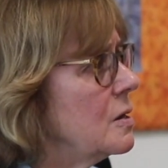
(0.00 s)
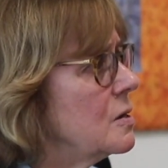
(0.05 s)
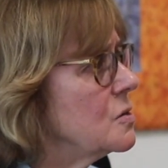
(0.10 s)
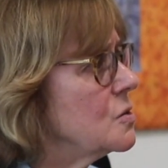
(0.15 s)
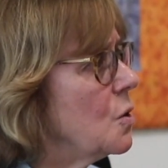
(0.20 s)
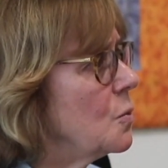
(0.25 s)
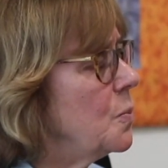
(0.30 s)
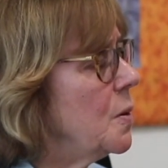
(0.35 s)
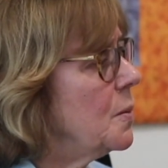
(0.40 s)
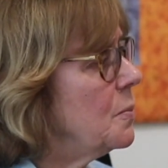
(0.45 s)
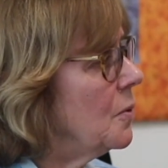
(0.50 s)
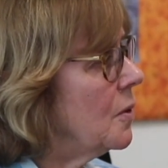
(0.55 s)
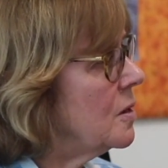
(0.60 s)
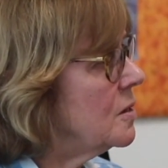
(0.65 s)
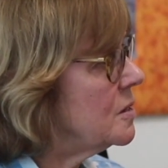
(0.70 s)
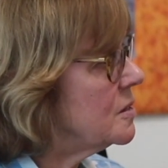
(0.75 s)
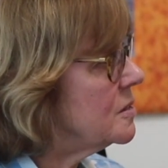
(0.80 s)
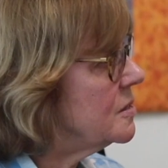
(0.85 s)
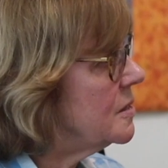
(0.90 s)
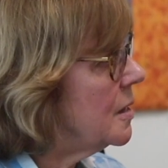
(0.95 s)
so people
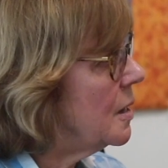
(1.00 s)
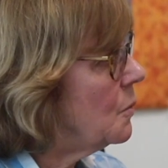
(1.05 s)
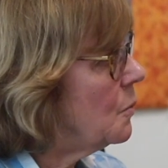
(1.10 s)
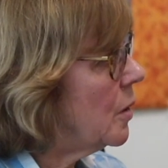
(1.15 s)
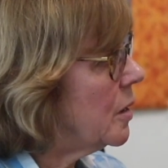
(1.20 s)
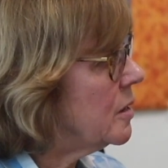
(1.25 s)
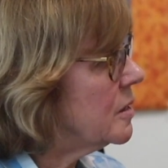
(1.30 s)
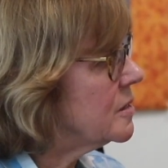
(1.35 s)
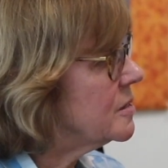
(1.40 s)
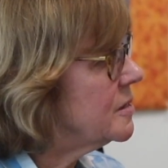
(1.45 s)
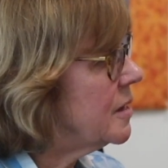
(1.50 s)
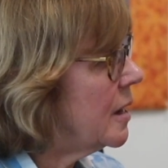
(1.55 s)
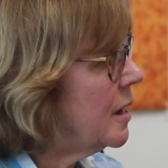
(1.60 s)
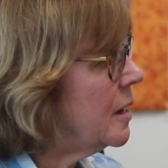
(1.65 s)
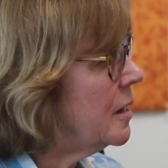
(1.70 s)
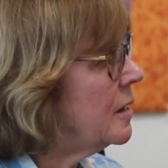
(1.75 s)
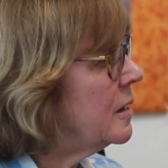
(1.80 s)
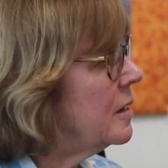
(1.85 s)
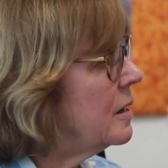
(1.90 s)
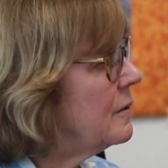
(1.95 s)
understand what you're
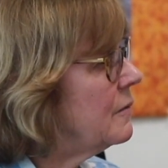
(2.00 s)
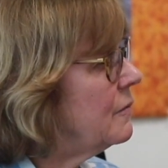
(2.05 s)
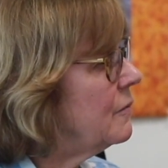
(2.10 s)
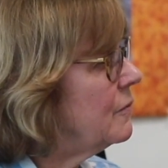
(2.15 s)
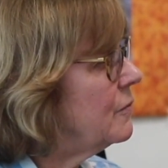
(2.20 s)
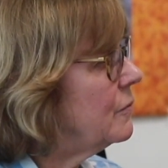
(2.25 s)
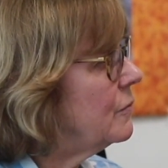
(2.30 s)
saying, and if